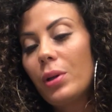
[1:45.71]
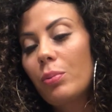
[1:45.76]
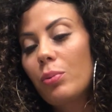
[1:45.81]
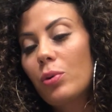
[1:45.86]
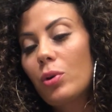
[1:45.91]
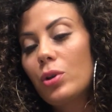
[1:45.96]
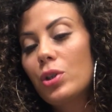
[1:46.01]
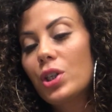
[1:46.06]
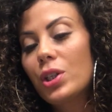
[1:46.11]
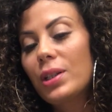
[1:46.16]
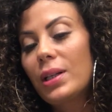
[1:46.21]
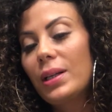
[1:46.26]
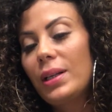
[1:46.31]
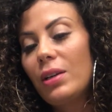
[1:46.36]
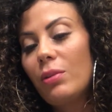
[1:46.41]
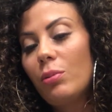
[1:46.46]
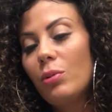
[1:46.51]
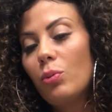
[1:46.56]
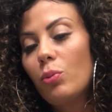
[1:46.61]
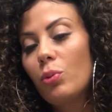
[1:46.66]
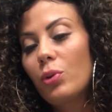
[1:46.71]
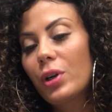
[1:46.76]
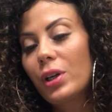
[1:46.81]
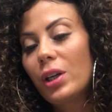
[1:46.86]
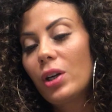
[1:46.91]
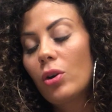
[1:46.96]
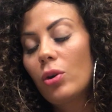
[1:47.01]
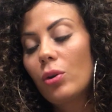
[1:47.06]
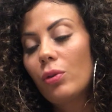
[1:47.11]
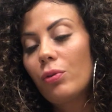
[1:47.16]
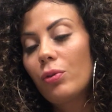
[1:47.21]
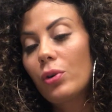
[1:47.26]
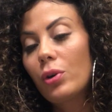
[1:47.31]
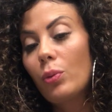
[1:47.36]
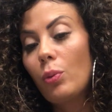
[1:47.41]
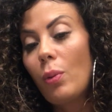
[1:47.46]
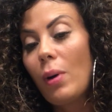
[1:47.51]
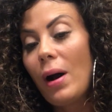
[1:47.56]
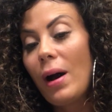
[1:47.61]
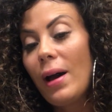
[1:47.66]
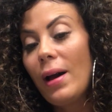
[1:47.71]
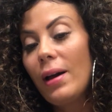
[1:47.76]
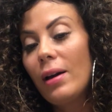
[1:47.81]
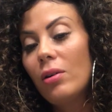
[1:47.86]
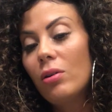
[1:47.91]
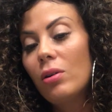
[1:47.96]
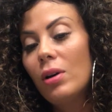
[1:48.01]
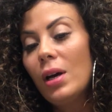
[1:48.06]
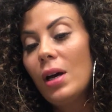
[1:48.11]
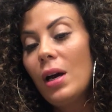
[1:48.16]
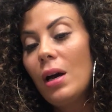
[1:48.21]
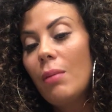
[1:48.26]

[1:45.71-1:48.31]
project that they've been working on for a while.